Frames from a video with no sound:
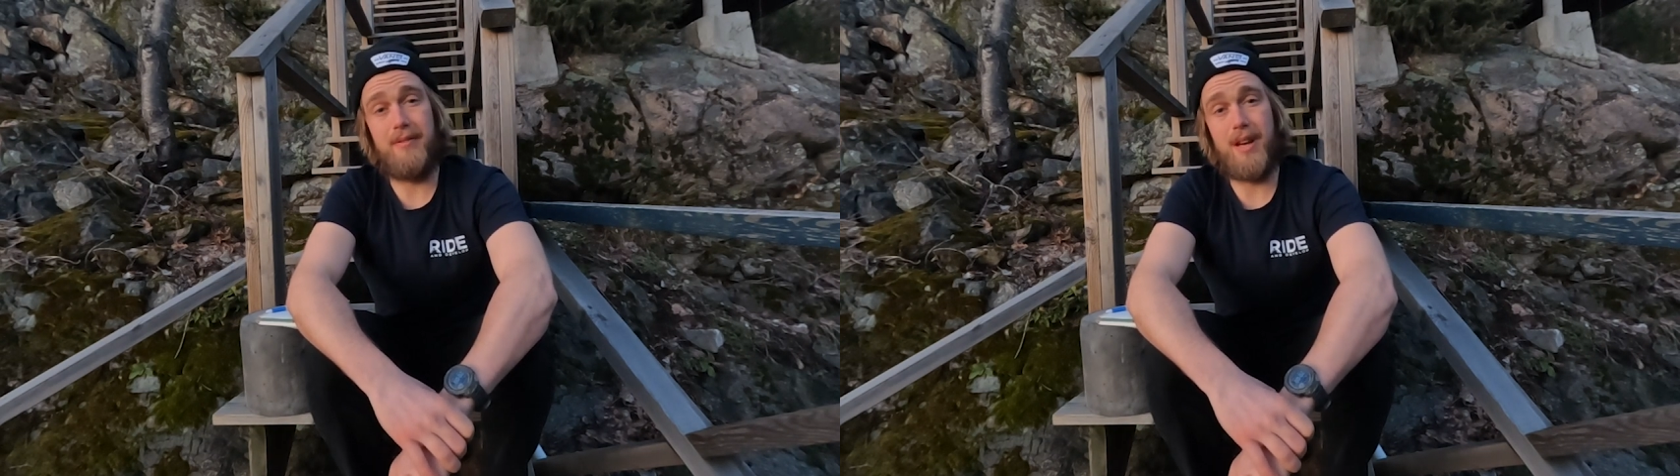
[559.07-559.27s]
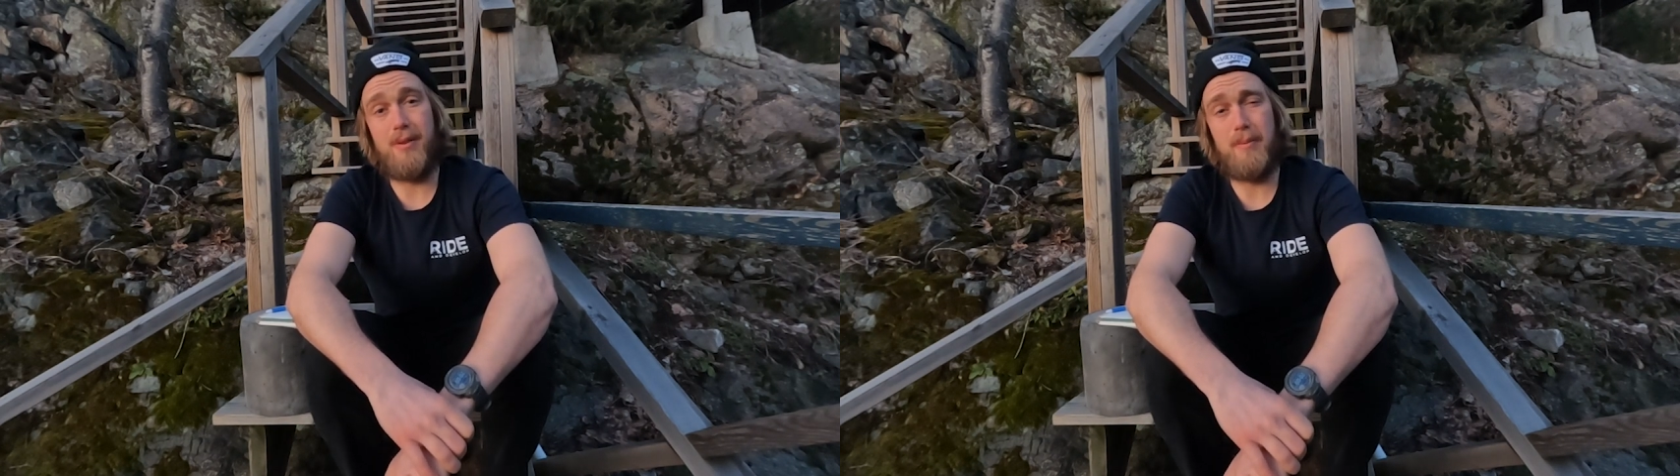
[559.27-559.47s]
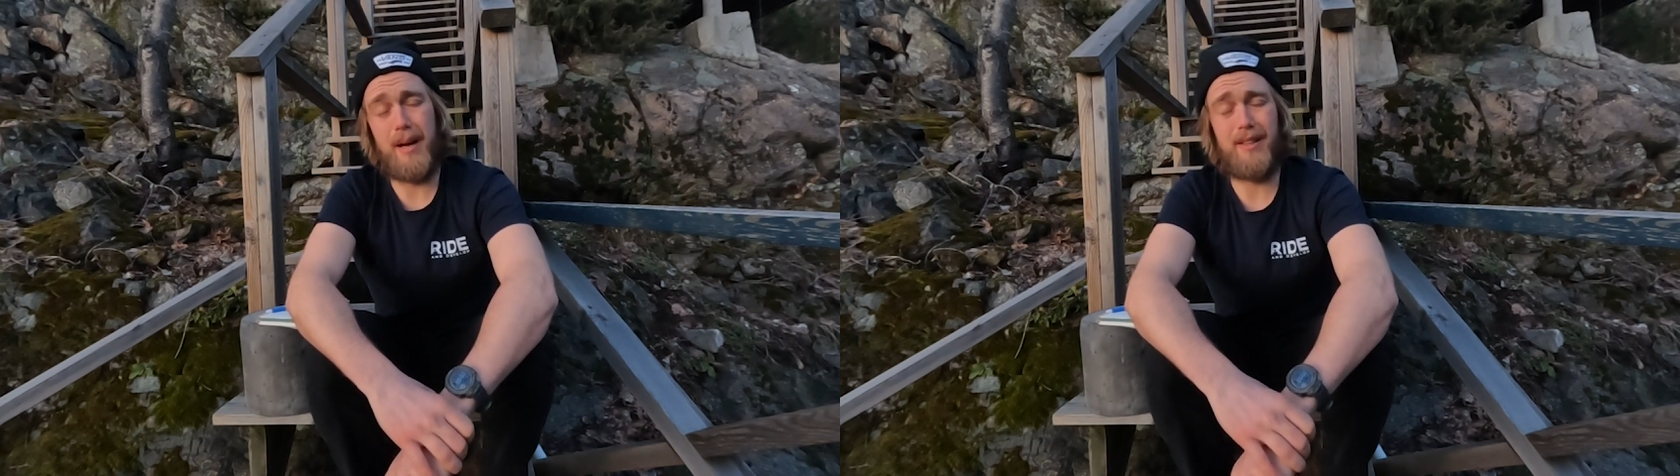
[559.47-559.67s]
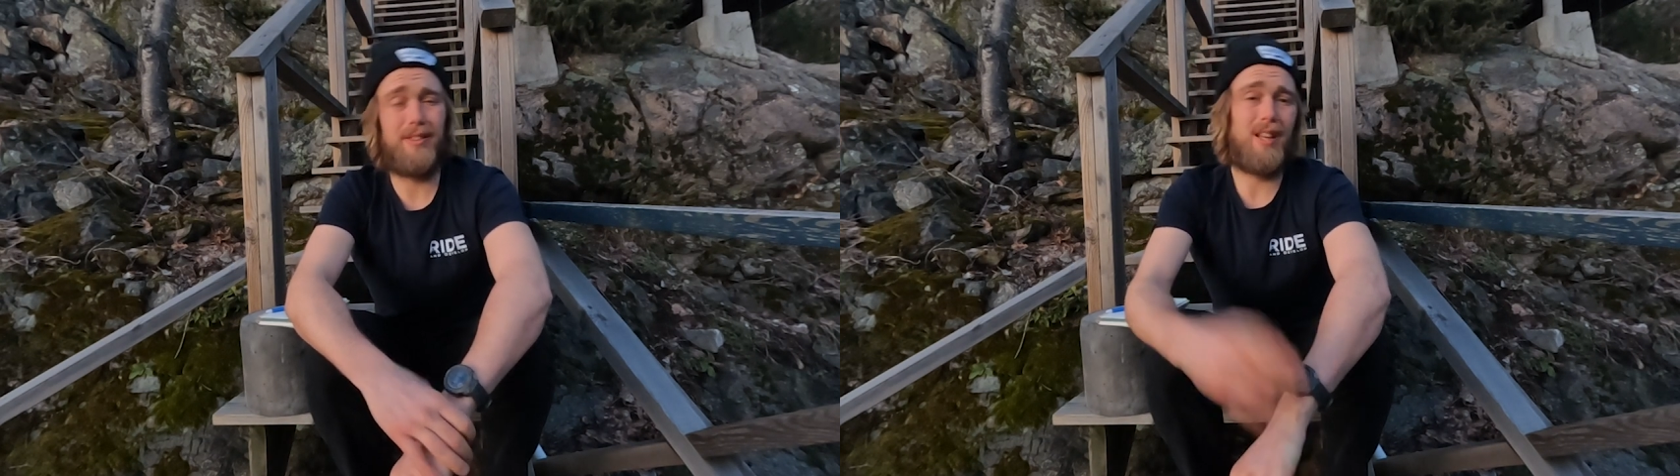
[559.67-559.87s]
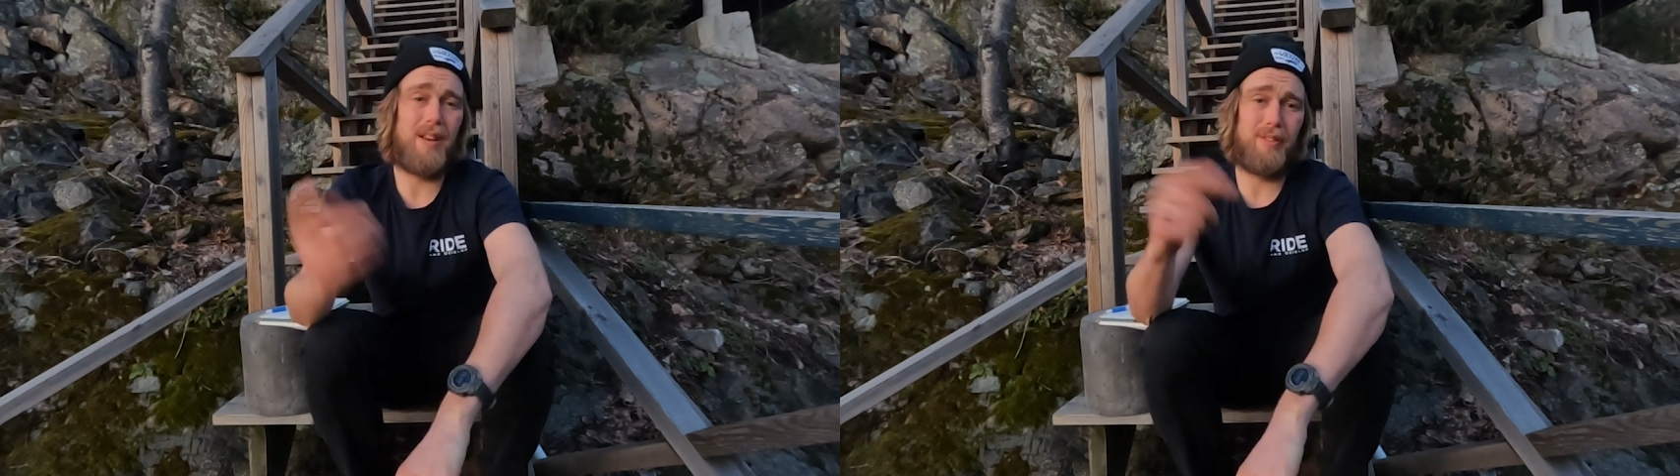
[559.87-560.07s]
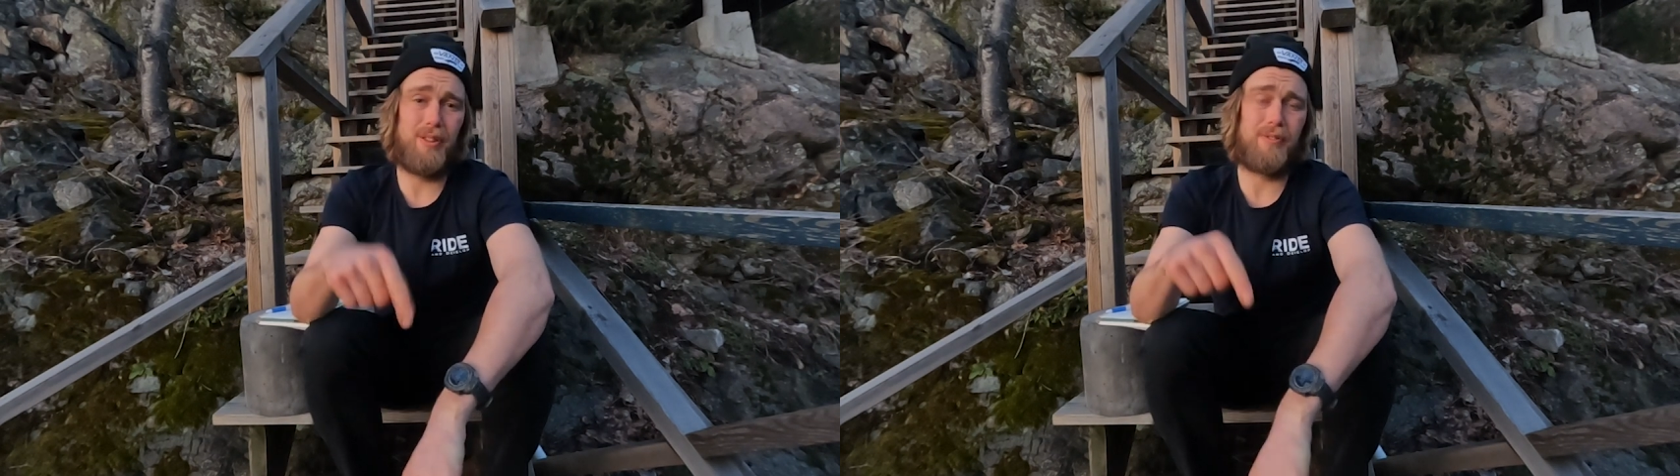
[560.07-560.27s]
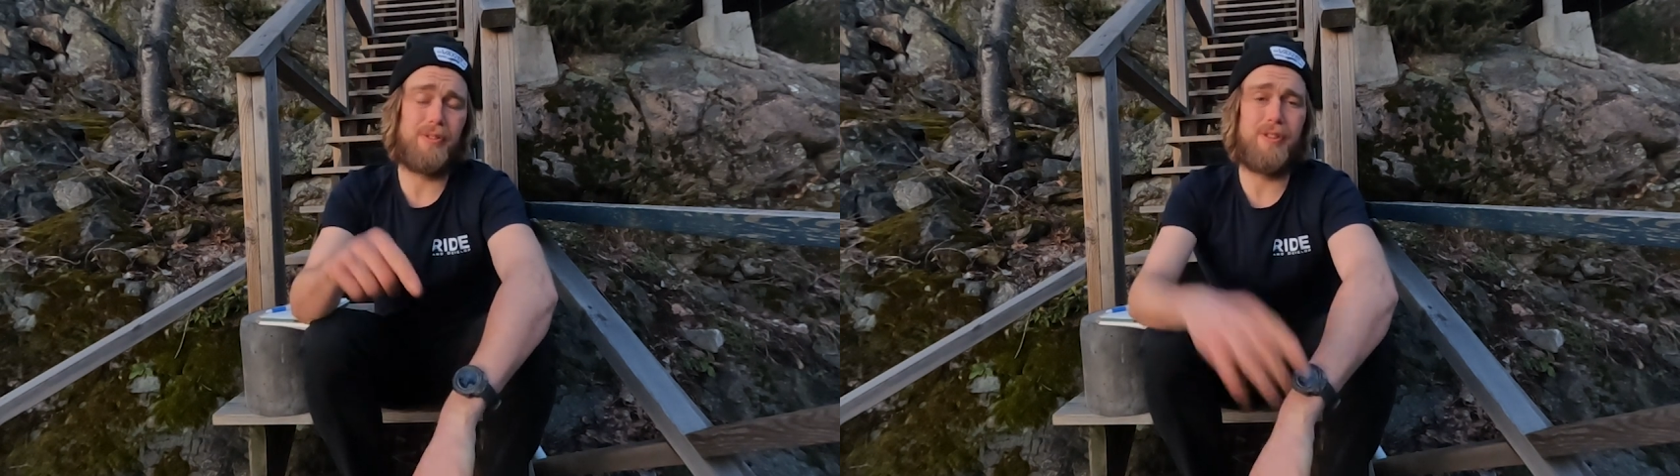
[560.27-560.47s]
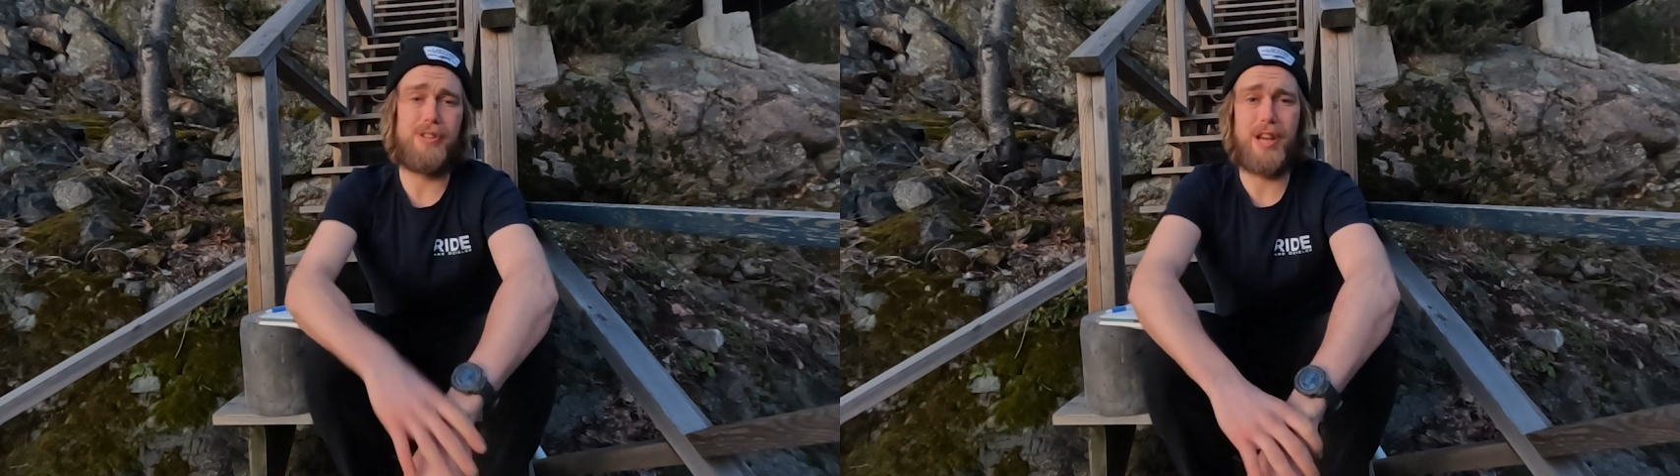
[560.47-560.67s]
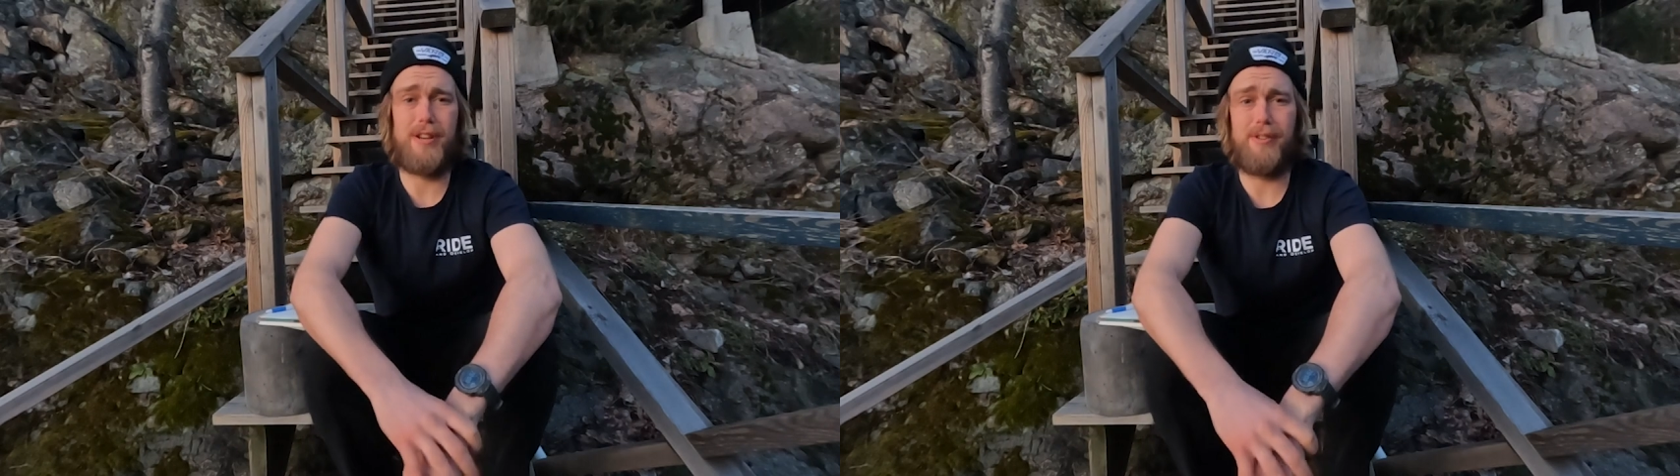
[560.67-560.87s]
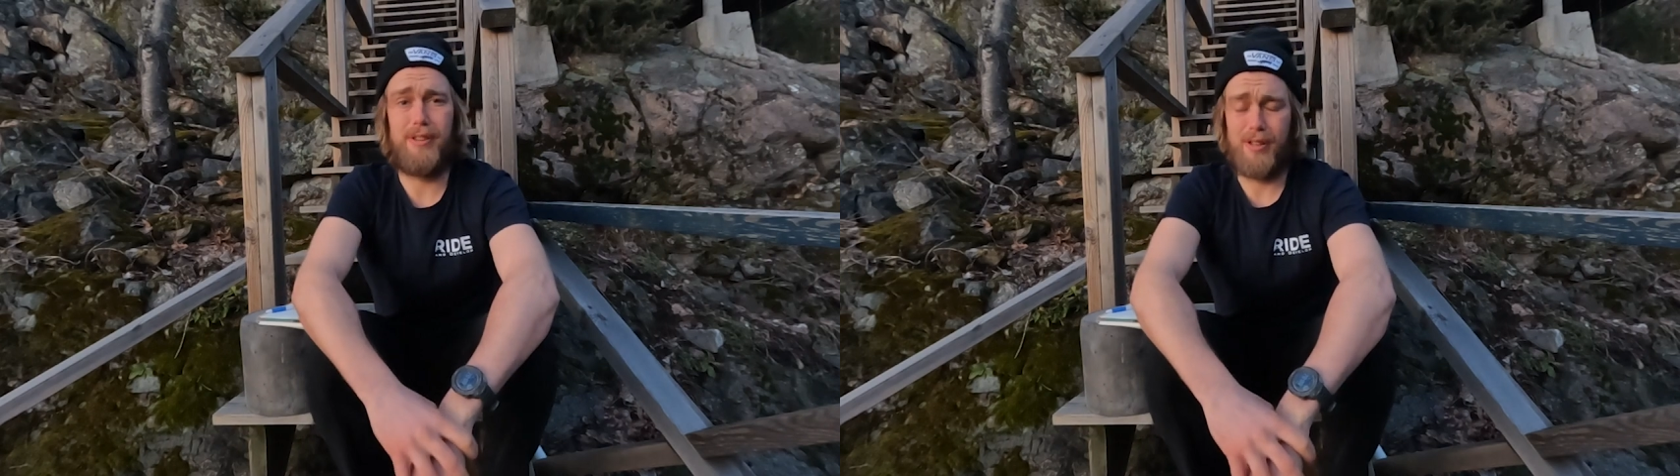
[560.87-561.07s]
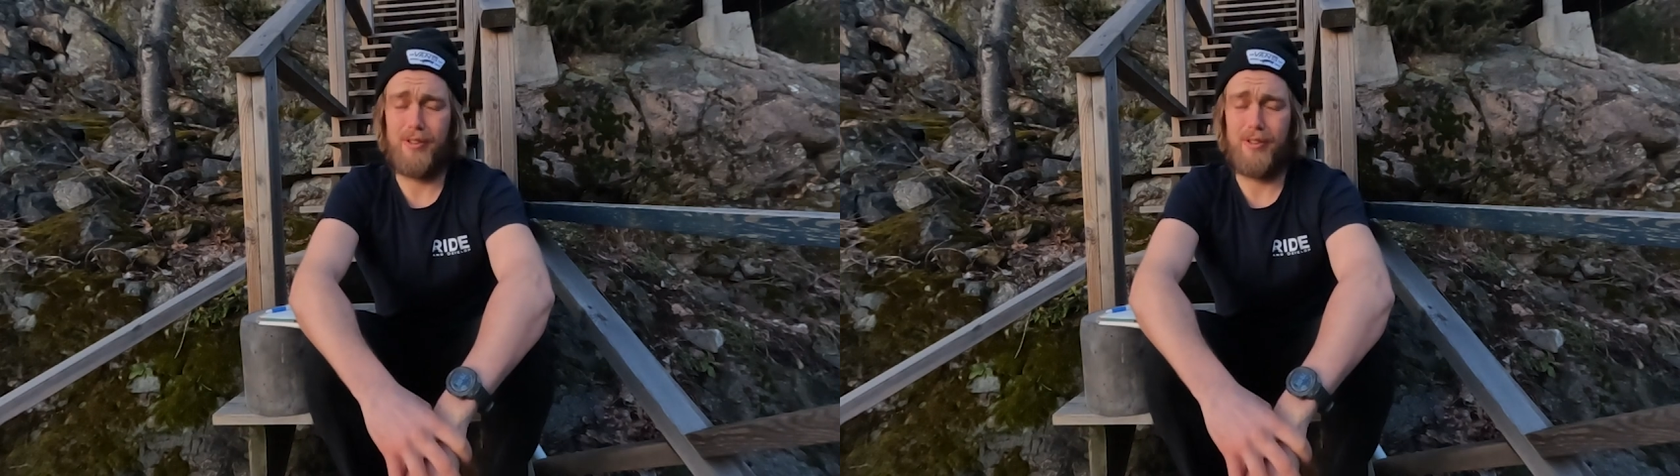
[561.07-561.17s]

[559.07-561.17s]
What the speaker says: Verhoeven, have a look through the channel,